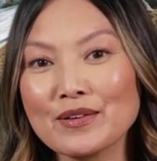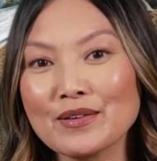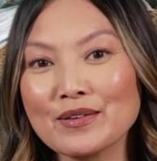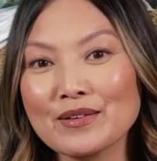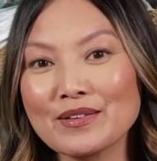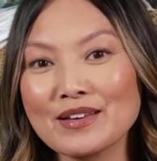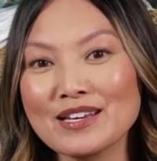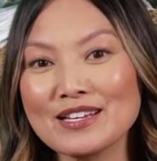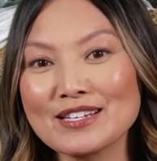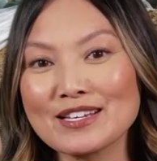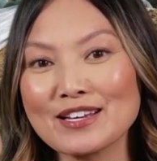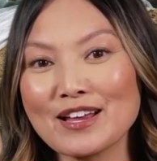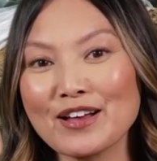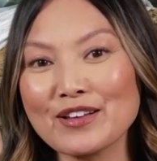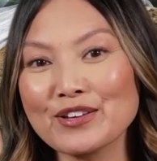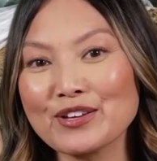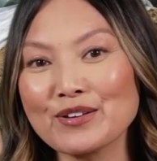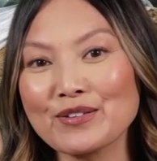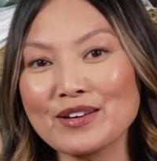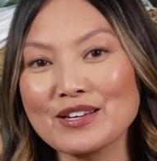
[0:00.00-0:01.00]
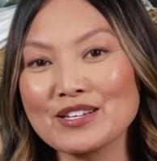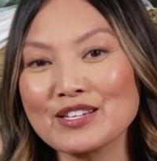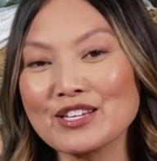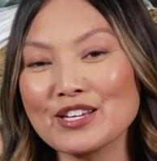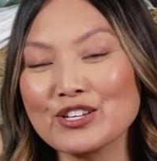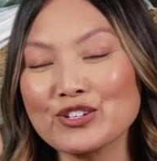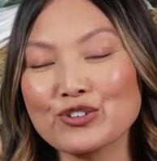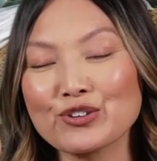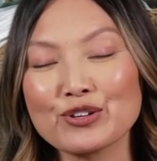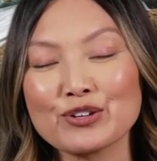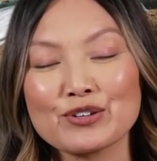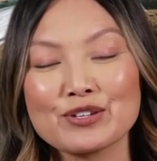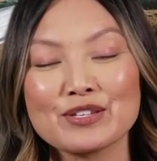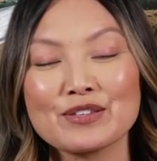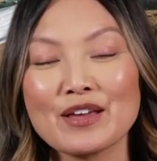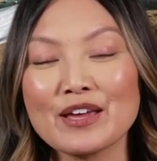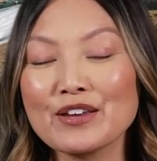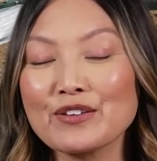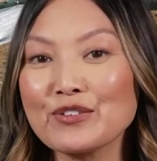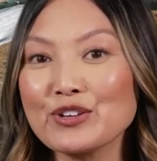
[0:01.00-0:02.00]
These inoculants introduce
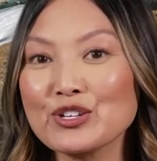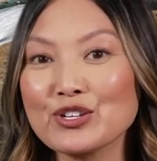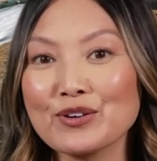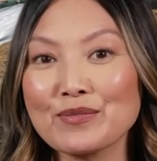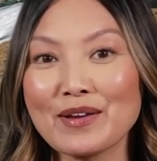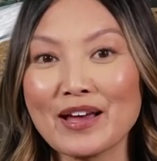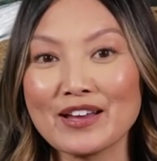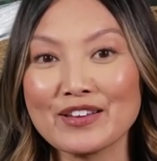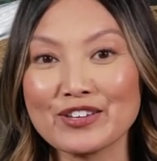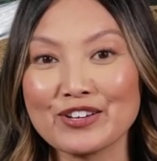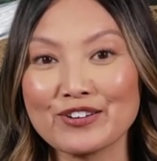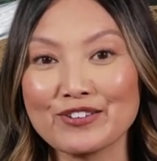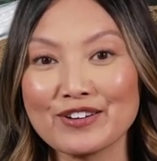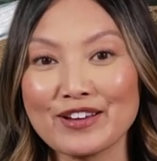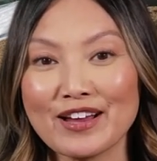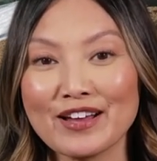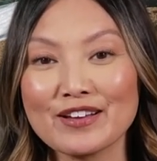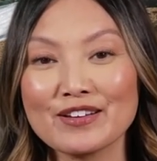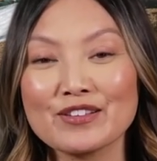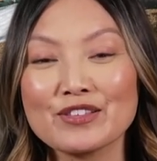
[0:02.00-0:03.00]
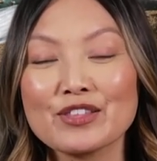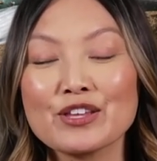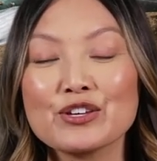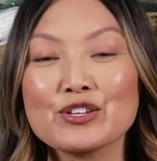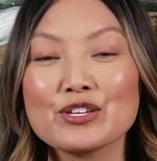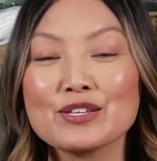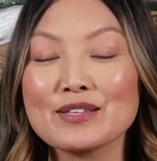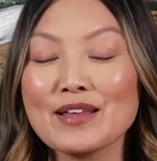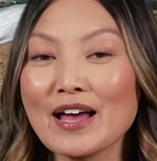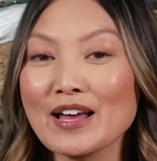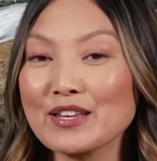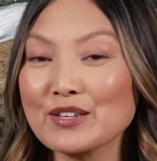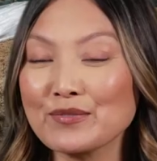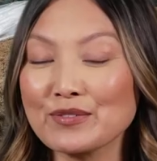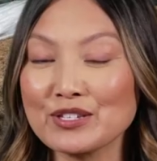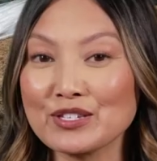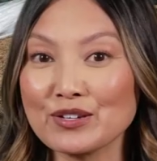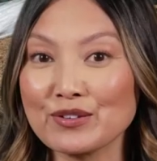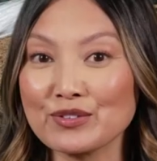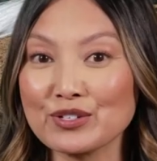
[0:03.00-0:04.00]
beneficial bacteria, such as
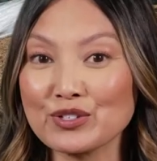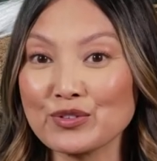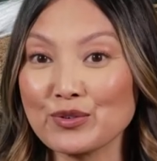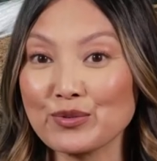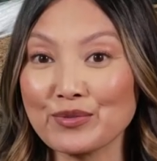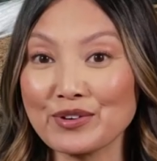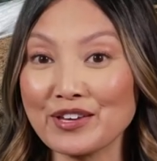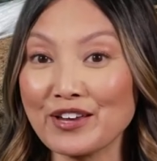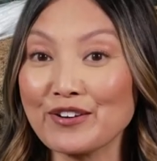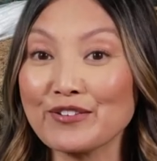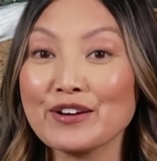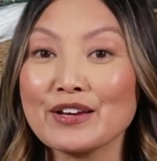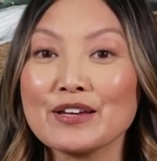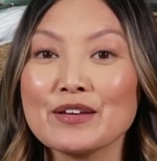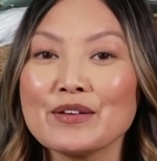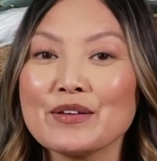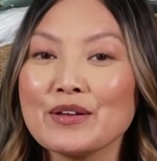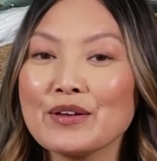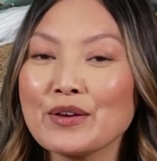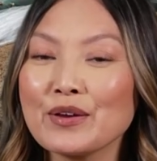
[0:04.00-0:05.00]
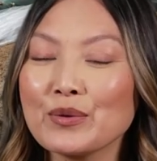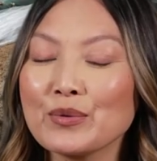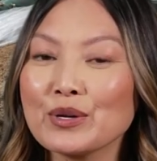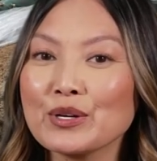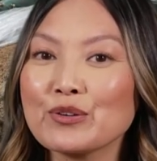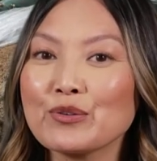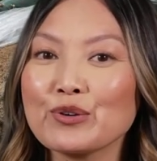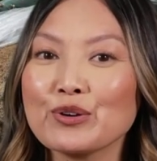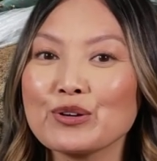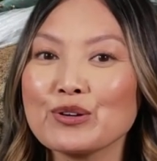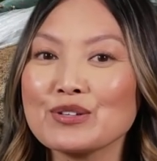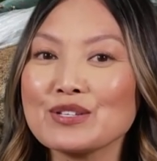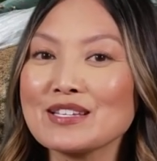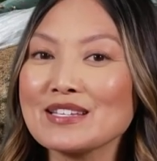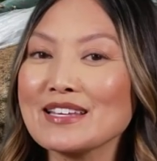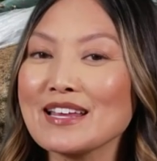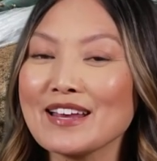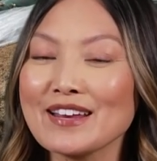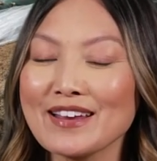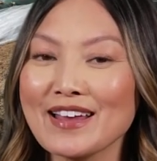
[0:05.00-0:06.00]
Lactobacillus buchneri, which produce
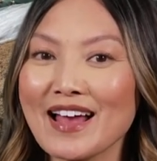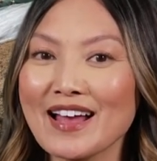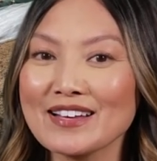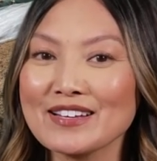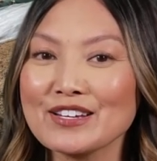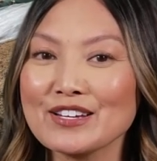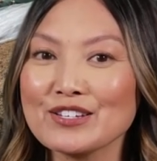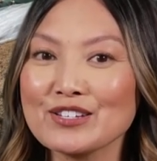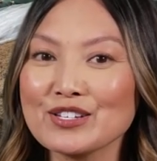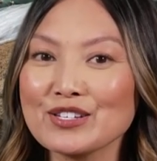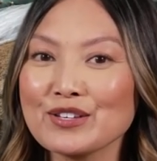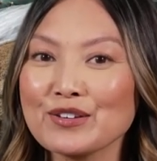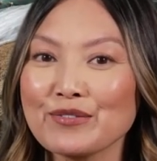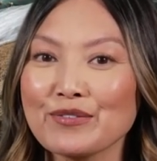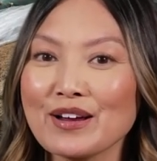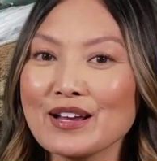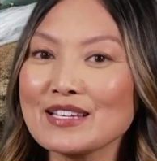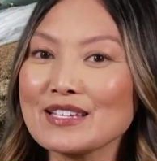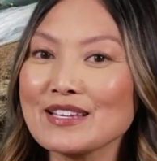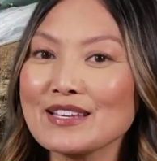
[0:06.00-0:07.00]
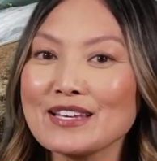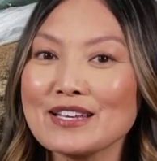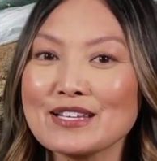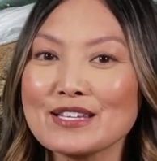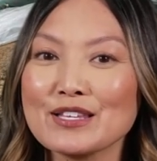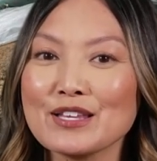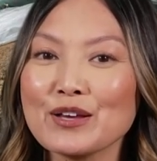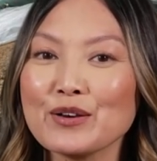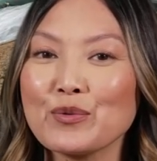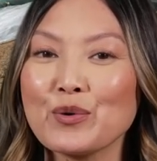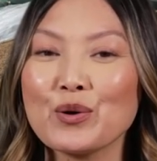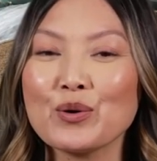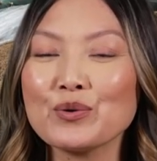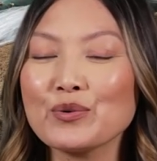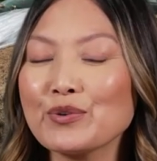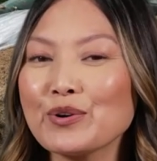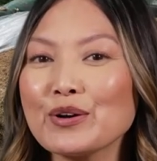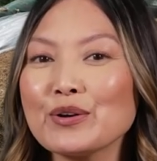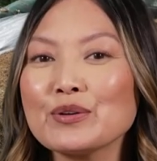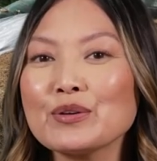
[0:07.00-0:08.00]
acetic acid to suppress yeast and mold
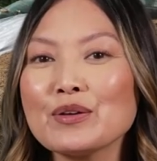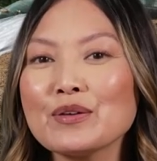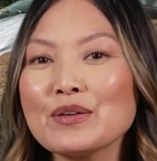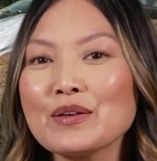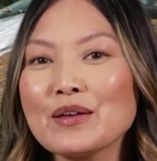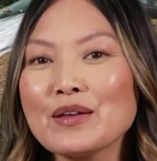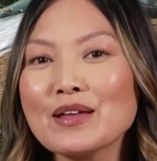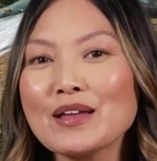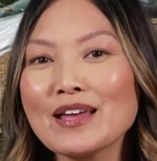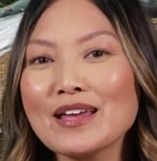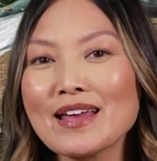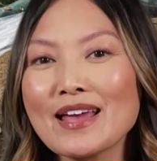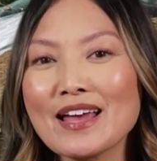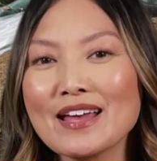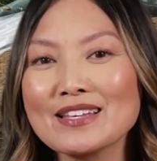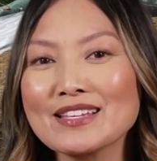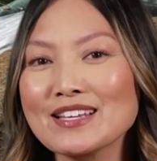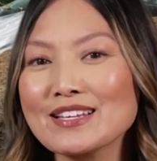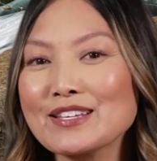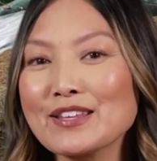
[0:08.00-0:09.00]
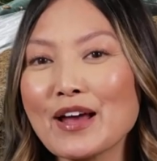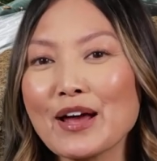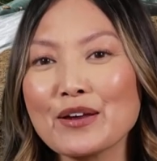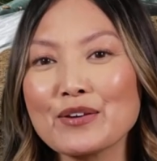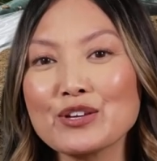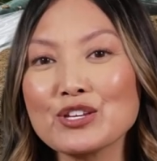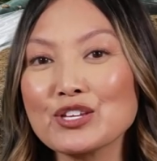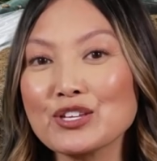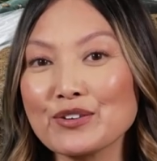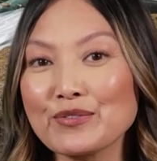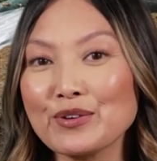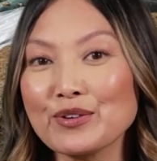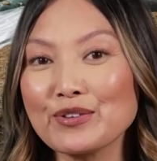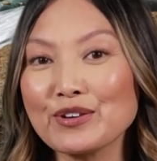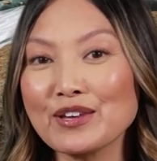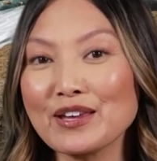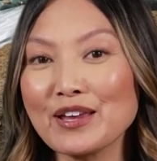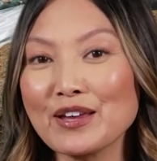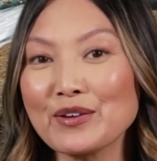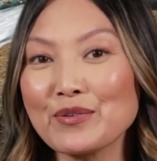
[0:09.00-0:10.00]
growth, enhancing silage
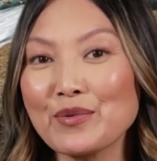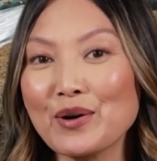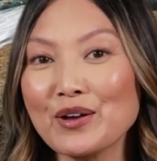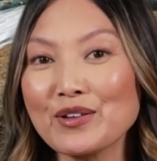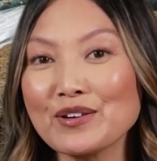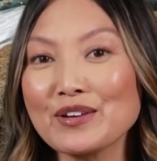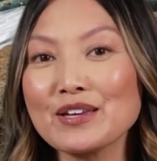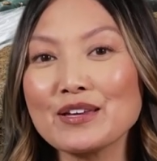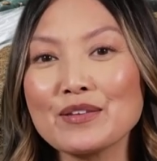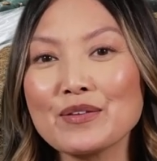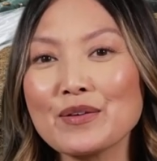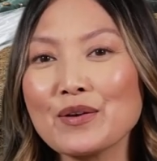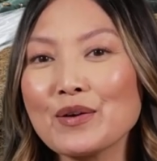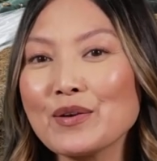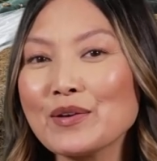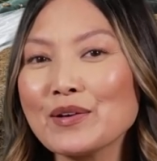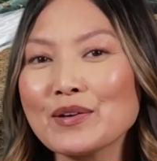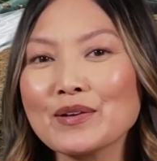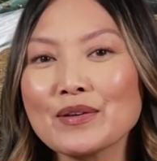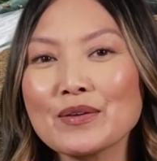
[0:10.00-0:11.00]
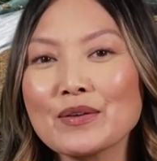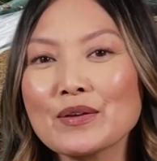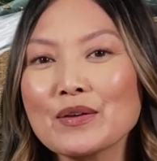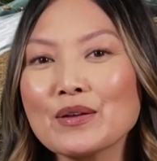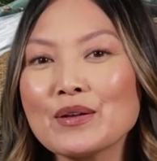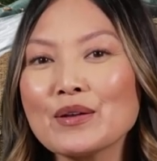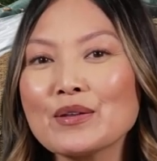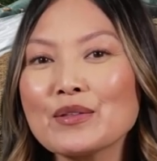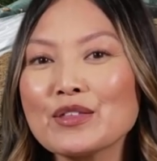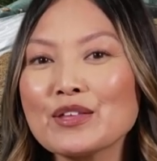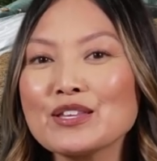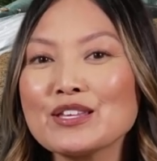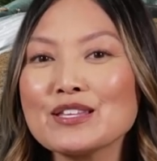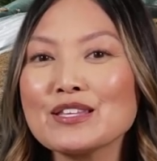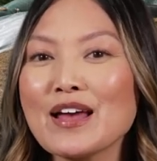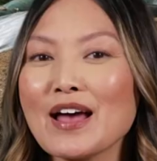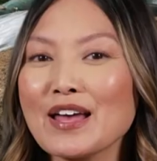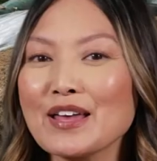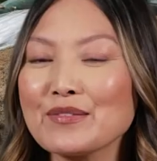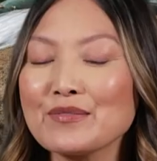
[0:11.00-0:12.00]
stability and quality. The
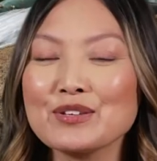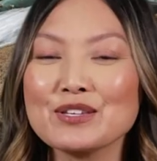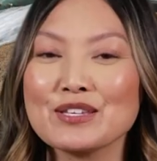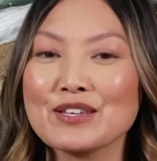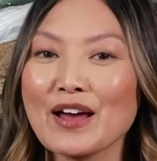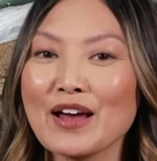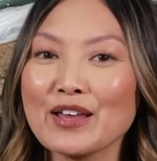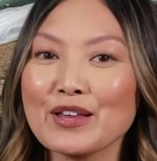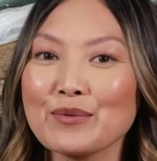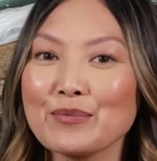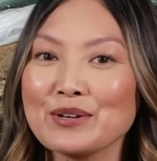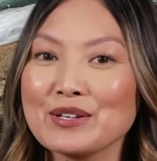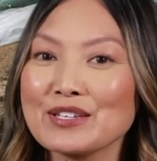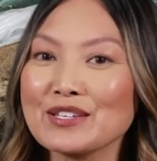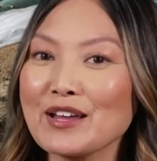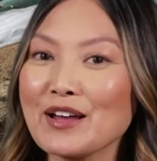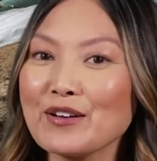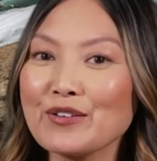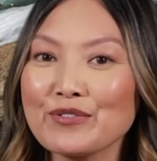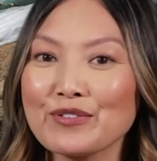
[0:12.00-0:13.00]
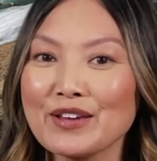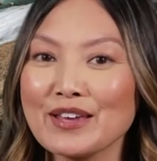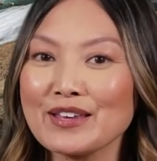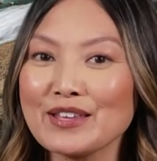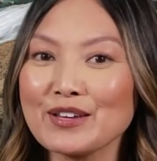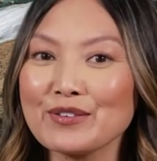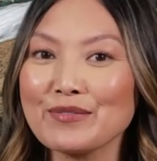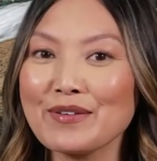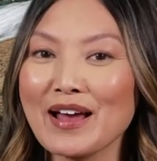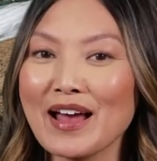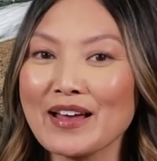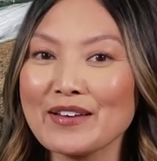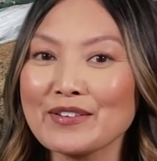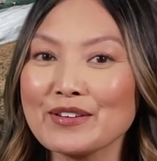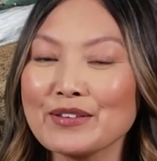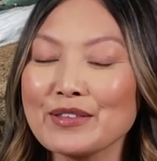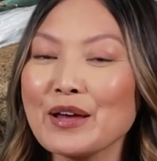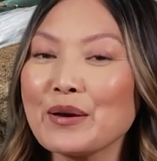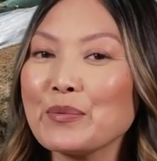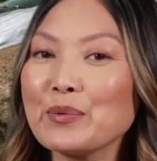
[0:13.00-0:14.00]
design of the silo itself can impact
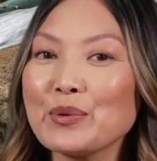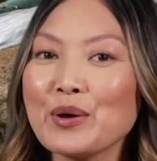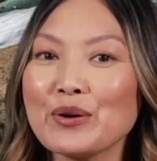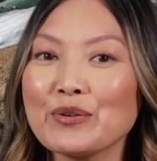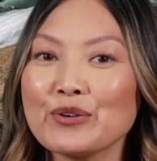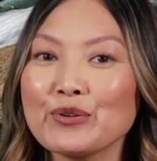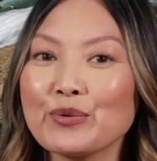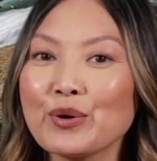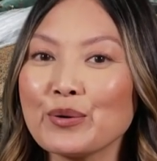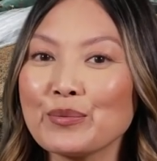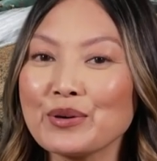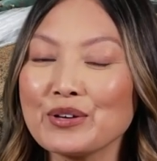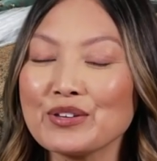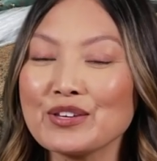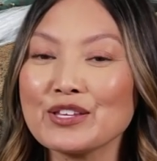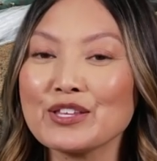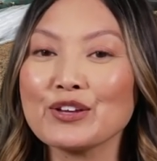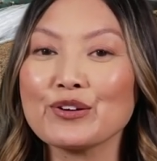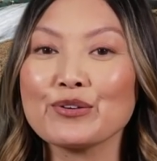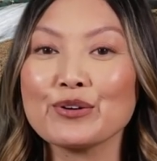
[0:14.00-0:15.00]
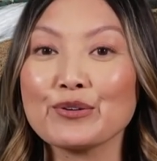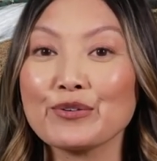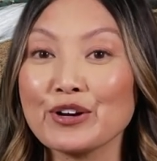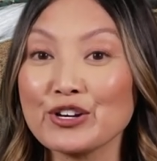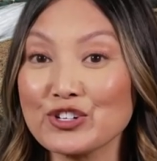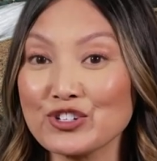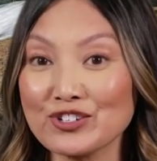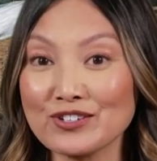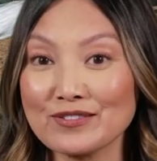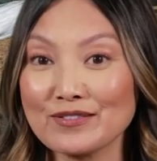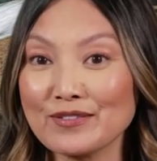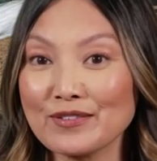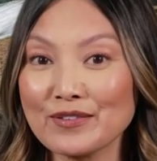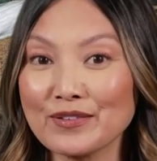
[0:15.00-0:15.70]
the level of aerobic deterioration.